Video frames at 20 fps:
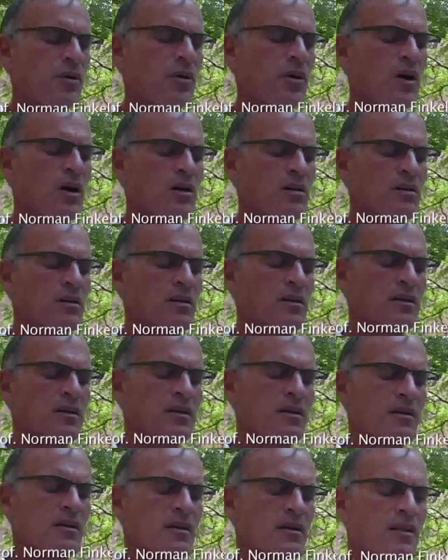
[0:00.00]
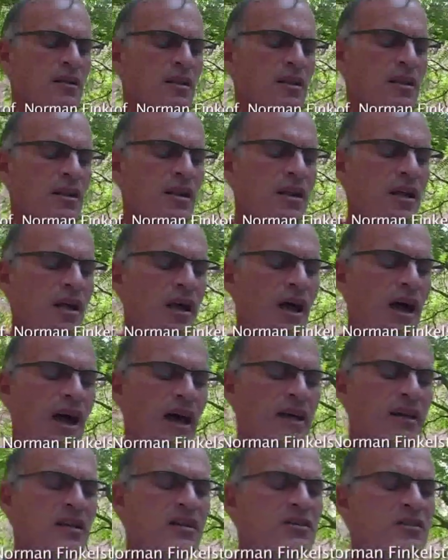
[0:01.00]
pool,
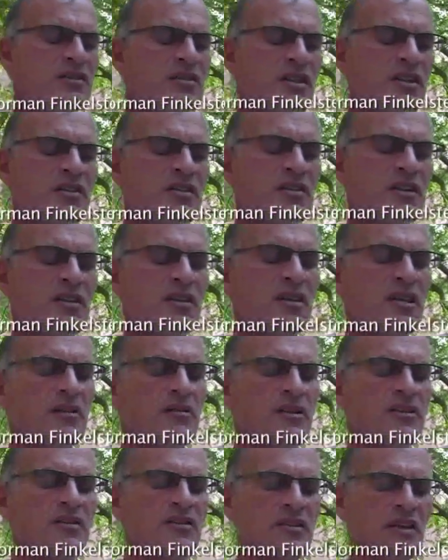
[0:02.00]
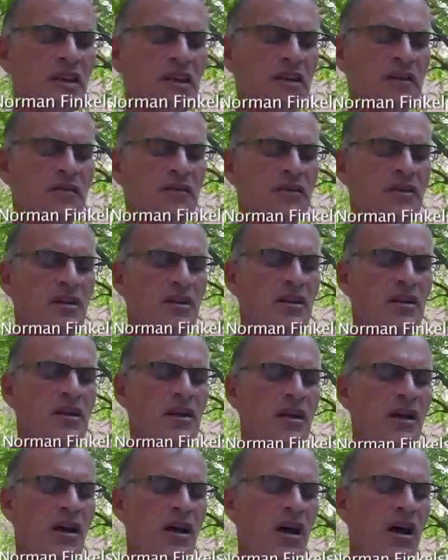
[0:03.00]
I consistently received
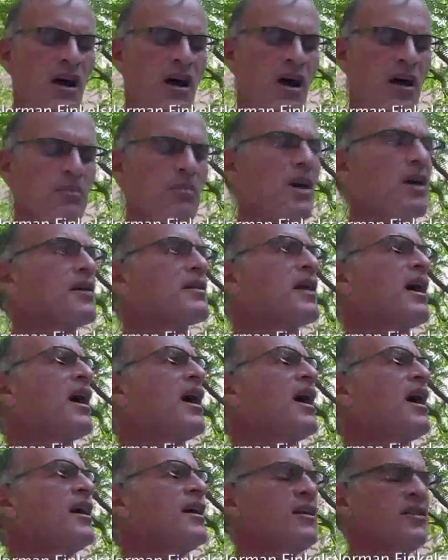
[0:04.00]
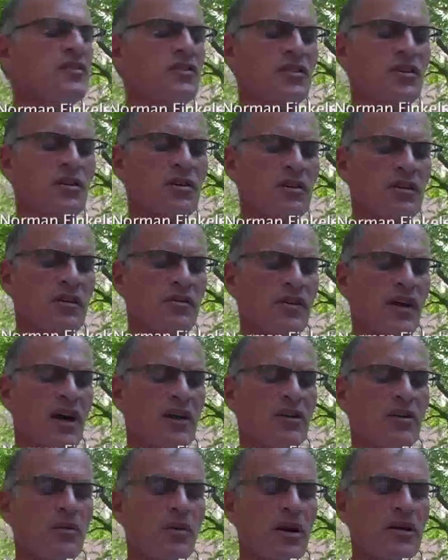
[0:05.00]
among the highest student
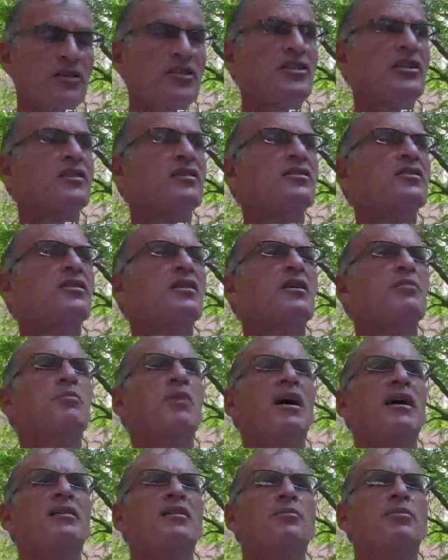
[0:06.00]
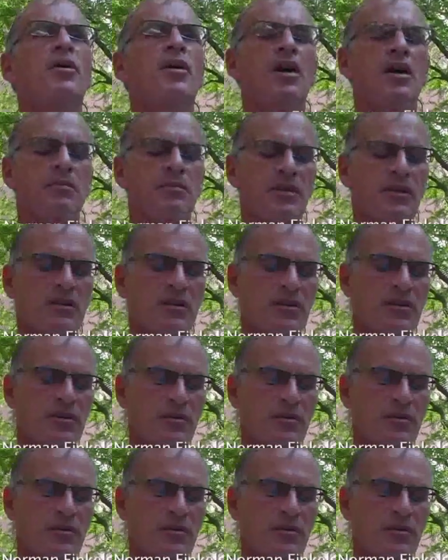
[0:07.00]
evaluations in my department.